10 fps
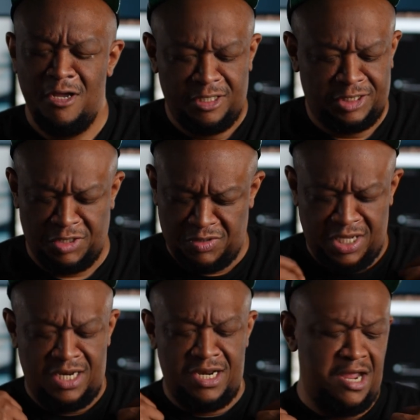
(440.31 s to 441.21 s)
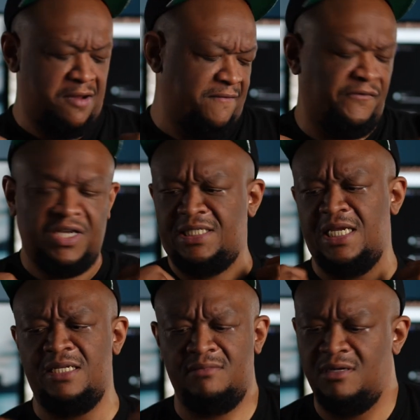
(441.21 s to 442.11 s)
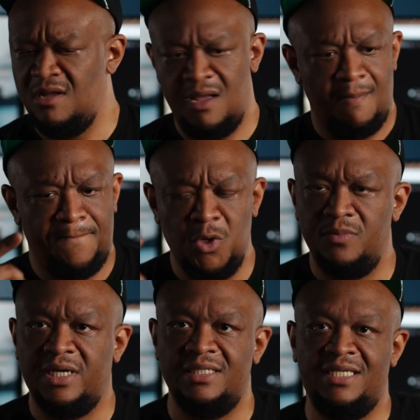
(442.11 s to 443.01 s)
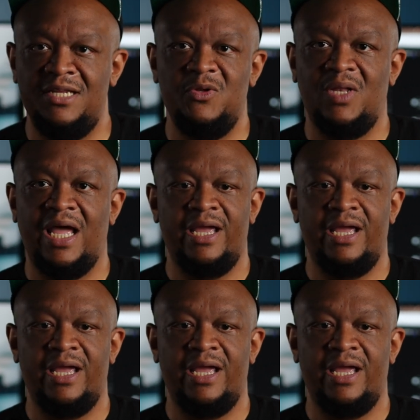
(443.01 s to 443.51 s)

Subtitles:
She'll get in there and fix it and boom, continue.